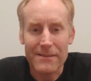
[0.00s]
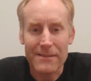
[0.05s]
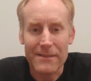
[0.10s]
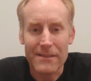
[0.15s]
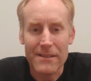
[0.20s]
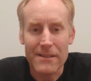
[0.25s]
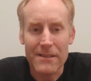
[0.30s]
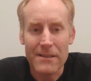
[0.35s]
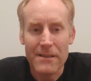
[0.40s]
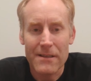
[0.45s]

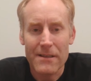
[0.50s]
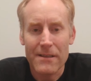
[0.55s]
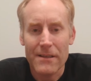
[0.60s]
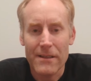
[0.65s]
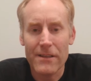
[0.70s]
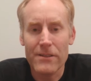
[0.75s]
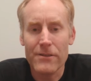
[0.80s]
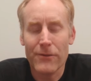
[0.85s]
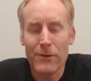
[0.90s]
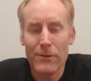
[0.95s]
The
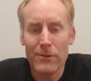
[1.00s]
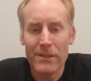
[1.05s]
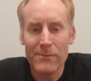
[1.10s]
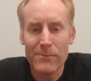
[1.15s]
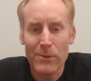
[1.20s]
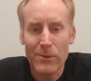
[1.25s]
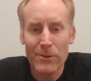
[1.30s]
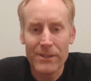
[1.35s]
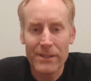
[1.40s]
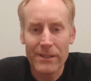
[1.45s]
each fueling
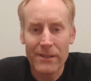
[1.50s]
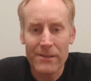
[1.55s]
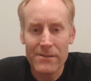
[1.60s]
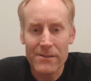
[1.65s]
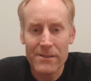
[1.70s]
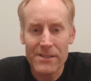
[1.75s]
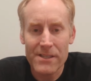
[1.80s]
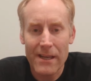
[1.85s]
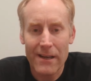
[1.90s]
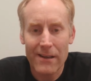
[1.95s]
port that goes
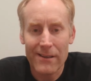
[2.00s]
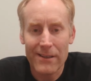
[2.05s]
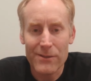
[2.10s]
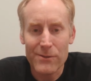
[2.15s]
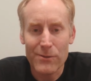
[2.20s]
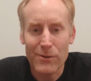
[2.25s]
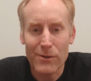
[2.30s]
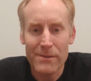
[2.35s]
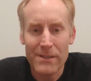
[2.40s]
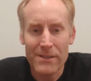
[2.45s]
from a satellite
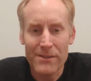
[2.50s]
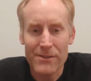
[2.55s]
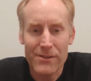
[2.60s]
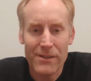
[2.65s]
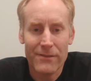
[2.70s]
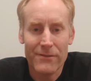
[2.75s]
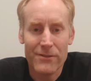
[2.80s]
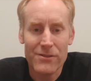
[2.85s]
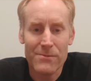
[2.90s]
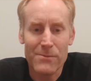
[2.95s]
to orbit is
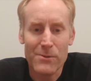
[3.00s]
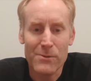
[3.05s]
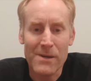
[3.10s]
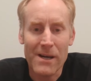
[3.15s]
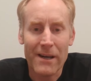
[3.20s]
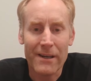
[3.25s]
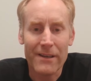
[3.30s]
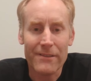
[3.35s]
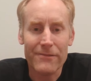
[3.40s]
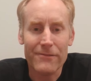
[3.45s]
serviceable
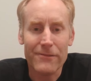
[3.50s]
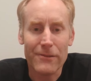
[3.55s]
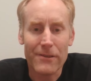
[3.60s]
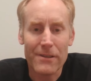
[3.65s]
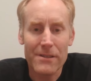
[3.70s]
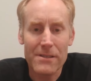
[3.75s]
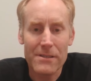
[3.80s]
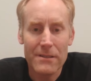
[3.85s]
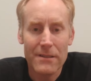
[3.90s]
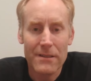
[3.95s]
market for
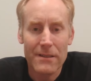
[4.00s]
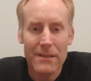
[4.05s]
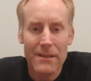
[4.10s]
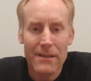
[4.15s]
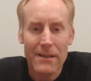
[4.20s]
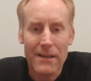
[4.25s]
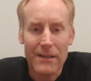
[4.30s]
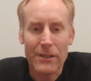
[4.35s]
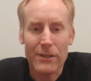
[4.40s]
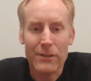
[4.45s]
us.
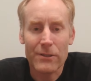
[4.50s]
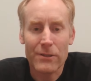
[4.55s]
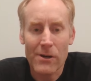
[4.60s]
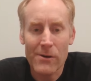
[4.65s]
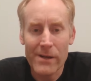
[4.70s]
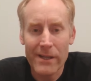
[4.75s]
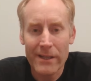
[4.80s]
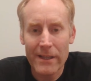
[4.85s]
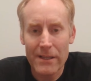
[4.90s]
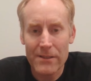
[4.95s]
And
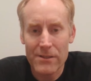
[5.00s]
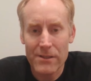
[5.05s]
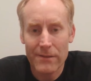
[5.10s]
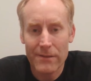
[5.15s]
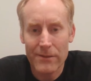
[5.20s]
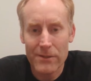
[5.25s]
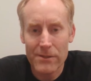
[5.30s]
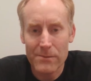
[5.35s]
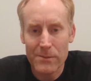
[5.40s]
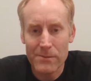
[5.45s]
growing that
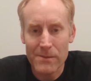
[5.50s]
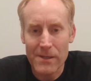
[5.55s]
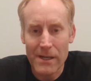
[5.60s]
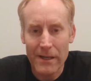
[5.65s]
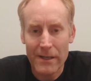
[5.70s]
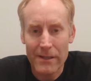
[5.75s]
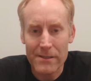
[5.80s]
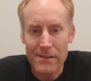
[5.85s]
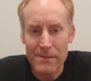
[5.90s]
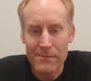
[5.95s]
serviceable
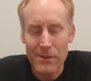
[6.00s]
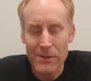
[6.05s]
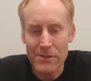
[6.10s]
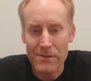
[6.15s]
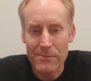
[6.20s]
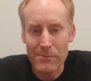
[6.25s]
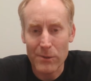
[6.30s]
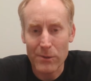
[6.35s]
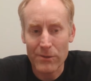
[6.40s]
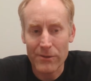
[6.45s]
market is the
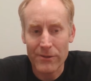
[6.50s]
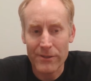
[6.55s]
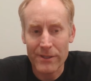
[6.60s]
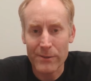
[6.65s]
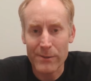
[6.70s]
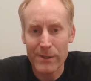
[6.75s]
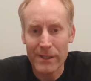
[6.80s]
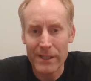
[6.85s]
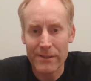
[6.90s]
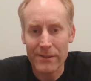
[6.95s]
most important
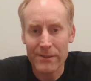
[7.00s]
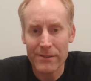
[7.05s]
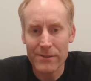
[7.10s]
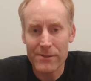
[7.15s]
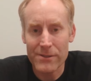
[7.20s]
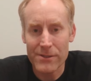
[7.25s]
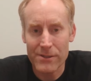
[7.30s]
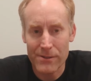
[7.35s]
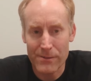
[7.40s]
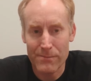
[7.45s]
thing we can do.
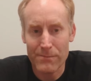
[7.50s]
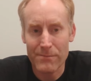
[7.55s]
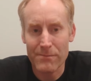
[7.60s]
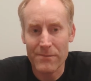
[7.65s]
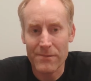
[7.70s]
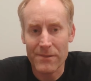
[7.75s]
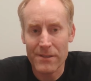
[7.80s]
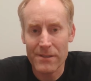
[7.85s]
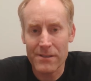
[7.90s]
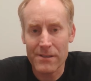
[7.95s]
So
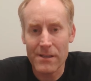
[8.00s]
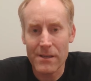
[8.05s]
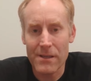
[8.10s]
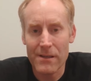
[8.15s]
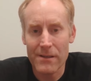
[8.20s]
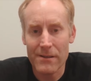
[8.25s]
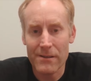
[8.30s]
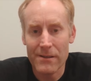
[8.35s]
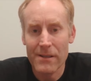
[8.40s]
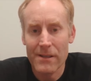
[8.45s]
this
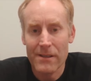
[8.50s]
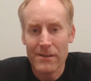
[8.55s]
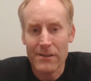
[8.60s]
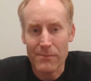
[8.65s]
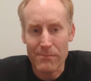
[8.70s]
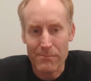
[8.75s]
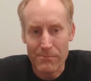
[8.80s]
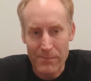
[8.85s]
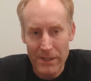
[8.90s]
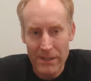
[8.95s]
year,
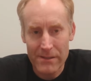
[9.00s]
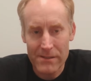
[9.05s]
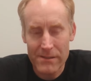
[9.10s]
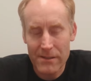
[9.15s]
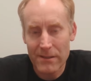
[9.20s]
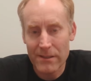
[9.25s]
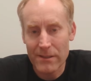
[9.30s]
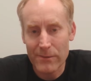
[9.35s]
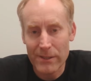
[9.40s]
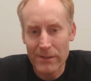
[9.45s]
the biggest
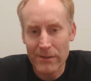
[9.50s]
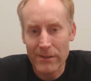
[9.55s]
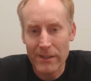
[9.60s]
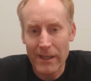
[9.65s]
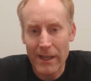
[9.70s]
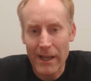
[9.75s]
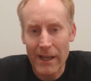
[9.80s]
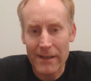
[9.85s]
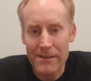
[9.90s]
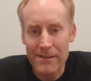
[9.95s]
thing that we're
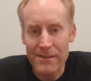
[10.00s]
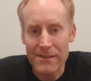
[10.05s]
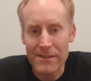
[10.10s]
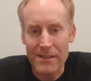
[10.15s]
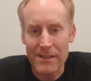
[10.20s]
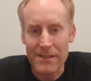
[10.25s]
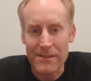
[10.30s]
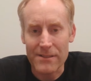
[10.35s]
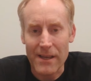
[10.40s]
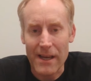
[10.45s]
looking at is,
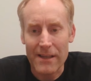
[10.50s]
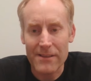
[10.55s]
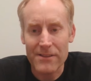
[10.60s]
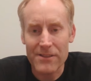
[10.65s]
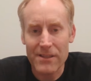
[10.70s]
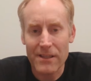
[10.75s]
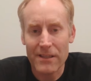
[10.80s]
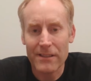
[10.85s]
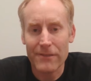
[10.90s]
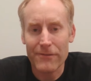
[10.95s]
is that,
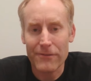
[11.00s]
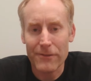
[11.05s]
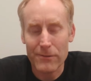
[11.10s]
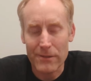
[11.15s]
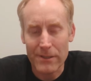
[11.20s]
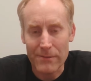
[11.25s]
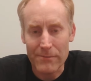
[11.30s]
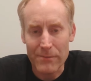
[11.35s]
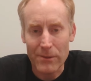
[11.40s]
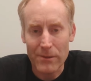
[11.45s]
selling
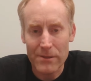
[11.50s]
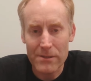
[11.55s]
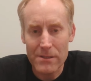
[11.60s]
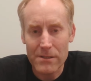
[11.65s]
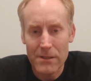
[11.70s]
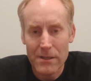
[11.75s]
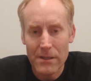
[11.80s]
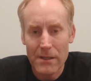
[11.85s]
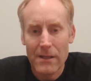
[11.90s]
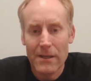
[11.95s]
fueling
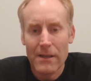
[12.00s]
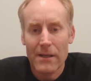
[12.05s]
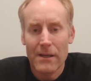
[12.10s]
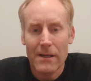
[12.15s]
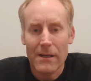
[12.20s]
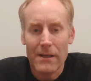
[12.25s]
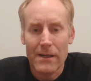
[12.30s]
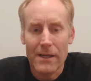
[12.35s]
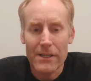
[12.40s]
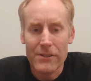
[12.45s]
ports.
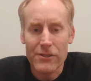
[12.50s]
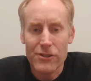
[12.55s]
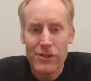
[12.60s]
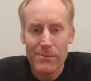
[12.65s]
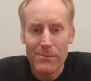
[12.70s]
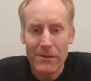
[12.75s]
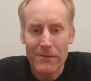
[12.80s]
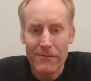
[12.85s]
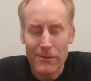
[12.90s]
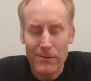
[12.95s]
Uh, and
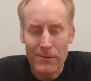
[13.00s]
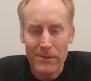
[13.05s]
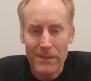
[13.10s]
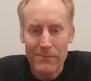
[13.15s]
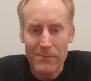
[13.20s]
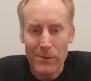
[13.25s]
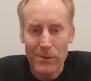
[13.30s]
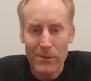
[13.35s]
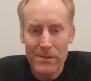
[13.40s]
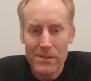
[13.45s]
shipping fueling
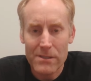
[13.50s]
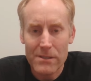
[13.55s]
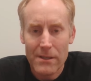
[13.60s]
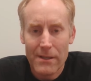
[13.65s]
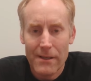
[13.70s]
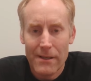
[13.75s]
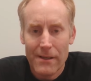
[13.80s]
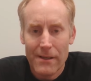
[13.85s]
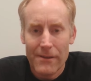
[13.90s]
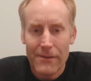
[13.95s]
ports.
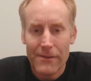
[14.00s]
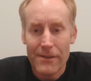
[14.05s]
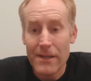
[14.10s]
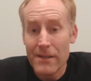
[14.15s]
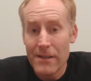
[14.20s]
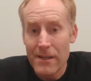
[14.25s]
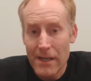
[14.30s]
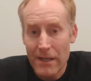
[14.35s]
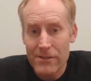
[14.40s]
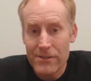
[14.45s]

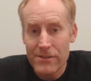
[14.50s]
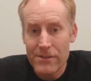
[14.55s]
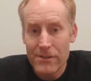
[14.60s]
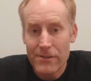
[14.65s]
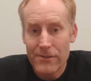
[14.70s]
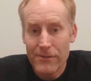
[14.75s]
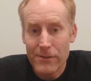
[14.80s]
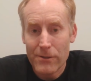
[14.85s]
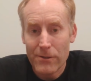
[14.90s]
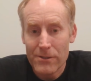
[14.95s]
Then next
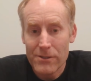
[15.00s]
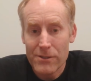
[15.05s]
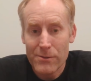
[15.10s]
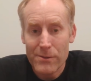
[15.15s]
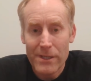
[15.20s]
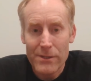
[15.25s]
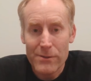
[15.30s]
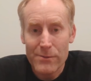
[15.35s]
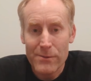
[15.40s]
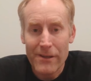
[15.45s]
year, of course,
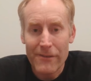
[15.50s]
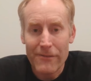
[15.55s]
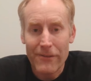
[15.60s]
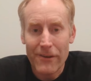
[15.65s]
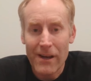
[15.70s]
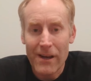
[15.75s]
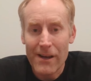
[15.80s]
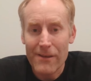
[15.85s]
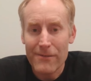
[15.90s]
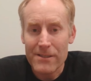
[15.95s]
twenty
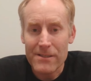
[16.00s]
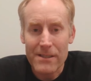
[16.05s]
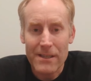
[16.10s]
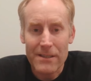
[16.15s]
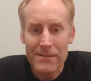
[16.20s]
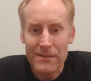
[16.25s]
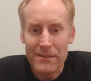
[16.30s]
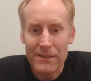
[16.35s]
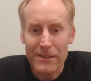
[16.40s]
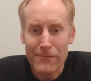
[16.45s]
twenty-five, it's
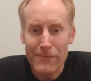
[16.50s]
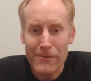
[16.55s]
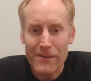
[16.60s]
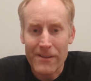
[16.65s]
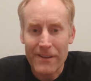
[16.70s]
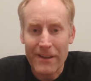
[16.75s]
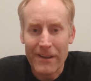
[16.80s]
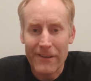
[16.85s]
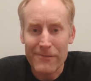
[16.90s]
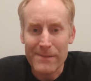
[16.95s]
that delivery to
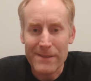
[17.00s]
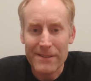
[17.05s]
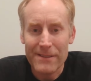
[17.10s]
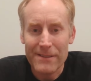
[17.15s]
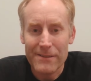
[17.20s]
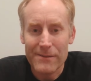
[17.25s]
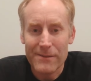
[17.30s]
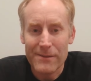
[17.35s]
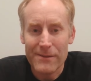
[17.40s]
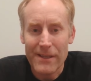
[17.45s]
the government.
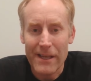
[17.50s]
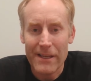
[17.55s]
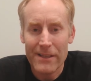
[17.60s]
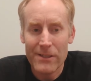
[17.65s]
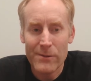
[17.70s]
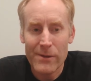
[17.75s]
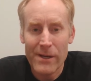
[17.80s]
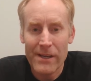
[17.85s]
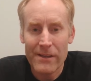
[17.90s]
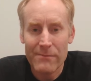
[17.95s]

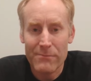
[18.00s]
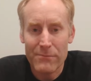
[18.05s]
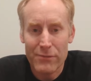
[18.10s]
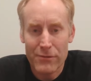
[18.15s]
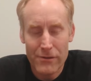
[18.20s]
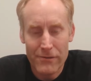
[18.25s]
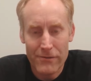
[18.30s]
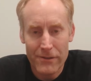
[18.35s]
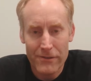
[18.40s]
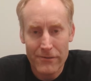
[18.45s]
End-to-end,
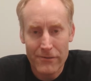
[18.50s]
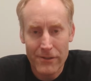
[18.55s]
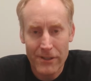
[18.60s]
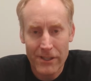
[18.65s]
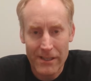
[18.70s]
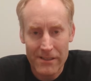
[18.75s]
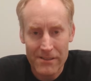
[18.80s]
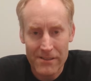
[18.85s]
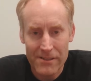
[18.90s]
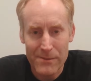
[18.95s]
prove it for a
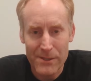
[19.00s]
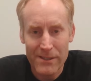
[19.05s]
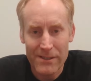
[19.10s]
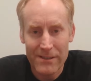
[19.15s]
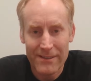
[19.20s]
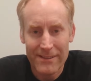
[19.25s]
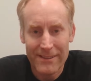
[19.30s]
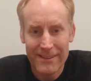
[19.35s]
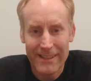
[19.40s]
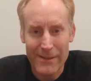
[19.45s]
customer,
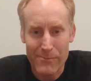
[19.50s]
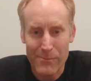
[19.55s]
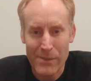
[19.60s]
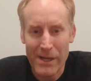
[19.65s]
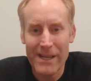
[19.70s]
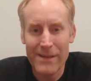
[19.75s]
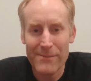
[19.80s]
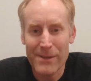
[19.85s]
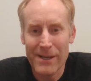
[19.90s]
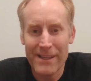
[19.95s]
get
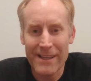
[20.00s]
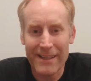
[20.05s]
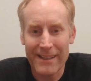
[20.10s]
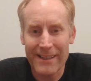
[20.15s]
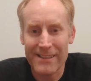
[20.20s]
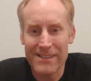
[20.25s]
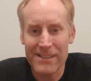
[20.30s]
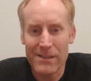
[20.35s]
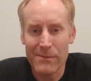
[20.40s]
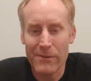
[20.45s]
paid by that
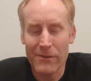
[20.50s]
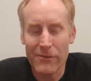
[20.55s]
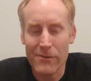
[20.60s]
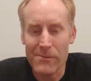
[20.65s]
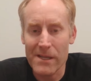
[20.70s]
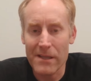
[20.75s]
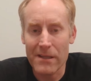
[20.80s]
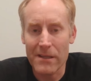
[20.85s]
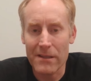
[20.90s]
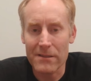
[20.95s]
customer for
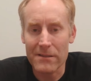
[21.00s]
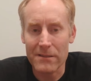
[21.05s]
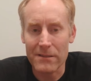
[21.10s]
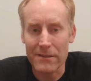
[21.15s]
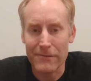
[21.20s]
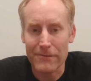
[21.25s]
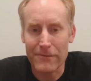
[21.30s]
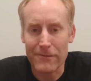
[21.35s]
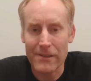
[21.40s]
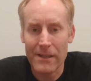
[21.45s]
making a
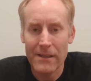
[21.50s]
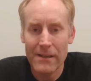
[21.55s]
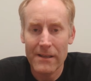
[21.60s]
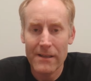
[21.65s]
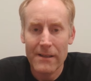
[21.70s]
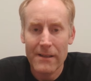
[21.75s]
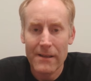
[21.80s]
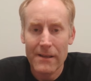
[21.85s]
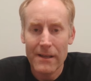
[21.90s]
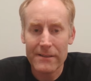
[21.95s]
delivery.
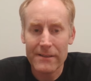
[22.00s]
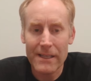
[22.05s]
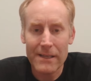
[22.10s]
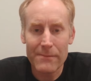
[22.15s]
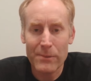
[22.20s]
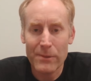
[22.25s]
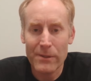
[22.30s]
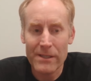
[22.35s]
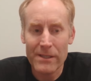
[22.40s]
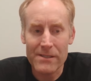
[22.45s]
At
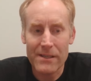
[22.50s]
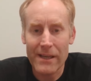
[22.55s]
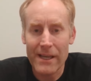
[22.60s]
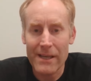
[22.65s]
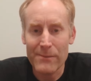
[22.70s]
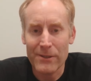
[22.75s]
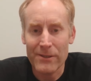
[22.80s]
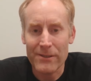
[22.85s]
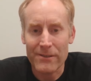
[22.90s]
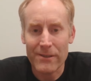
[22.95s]
that point, it's
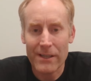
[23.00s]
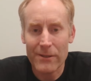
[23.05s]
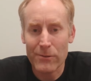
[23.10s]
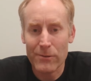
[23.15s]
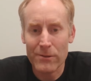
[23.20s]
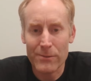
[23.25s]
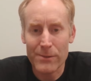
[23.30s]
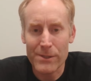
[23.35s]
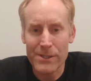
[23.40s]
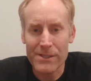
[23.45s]
game on, right?
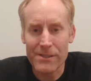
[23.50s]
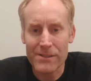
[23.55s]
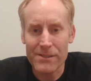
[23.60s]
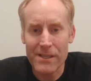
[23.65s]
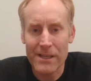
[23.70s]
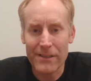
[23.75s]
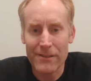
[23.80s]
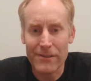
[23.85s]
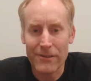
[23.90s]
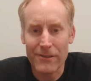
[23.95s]
All the risk is
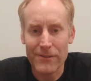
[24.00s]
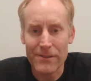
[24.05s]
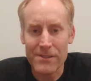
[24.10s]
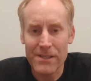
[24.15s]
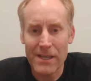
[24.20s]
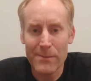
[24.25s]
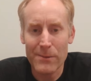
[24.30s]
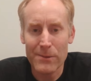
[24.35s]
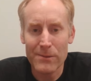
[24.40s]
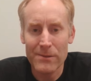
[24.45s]
taken off the
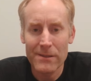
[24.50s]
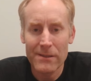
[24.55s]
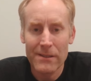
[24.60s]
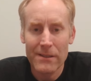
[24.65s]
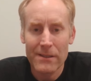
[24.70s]
table.